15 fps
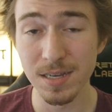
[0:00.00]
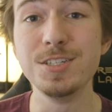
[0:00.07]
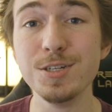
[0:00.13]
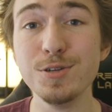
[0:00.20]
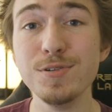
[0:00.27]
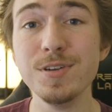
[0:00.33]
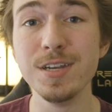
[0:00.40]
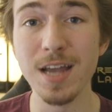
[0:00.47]

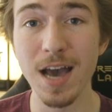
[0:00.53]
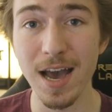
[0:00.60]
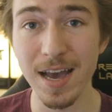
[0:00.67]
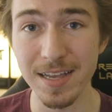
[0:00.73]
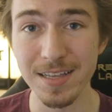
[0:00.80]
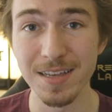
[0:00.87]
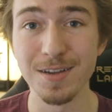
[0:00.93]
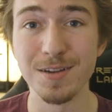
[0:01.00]
Do
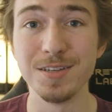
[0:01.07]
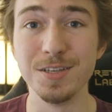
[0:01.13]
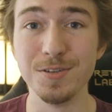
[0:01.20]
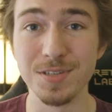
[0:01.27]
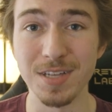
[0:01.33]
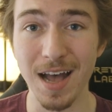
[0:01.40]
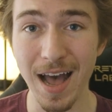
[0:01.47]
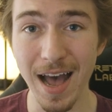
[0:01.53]
not
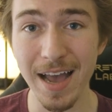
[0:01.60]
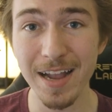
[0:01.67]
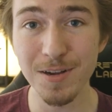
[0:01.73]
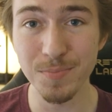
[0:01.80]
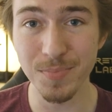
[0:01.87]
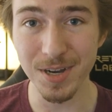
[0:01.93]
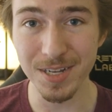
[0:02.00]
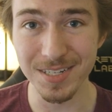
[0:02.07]
use a
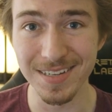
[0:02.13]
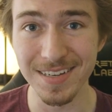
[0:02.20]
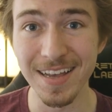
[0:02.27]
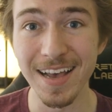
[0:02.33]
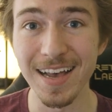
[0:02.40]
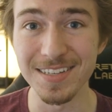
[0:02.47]
higher budget